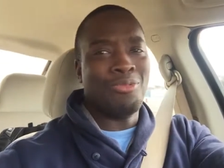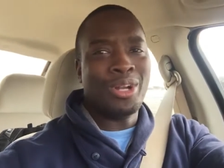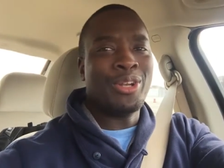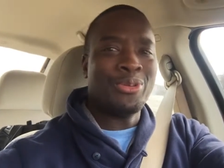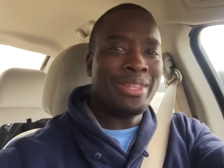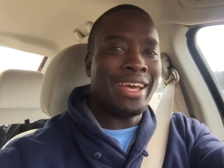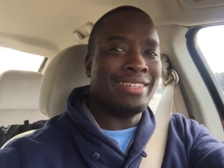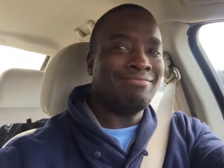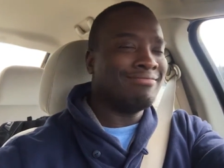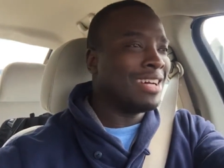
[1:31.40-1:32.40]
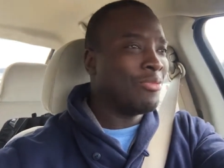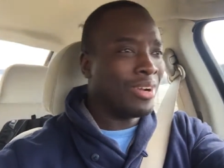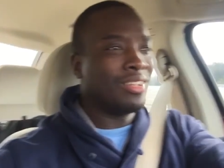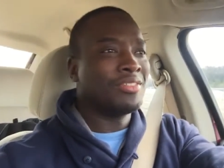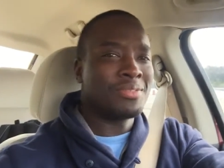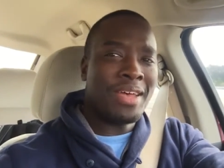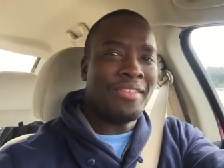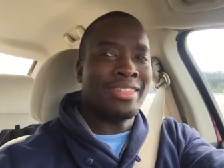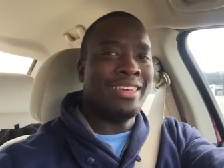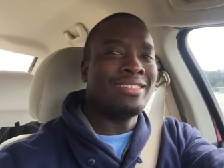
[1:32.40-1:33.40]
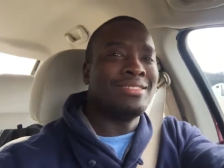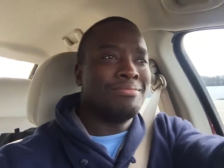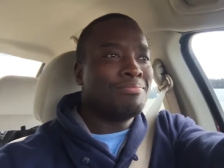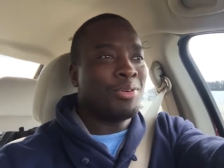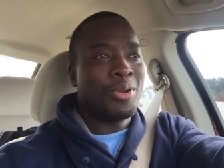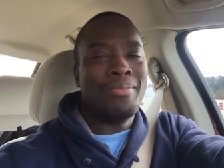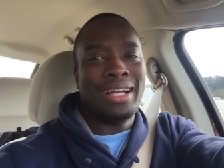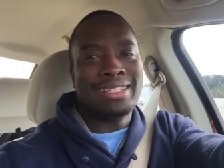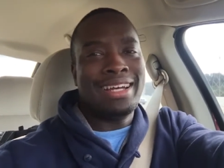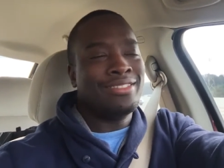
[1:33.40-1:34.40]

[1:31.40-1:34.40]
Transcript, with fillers: I want to do that. I want to lift some heavy things and put them back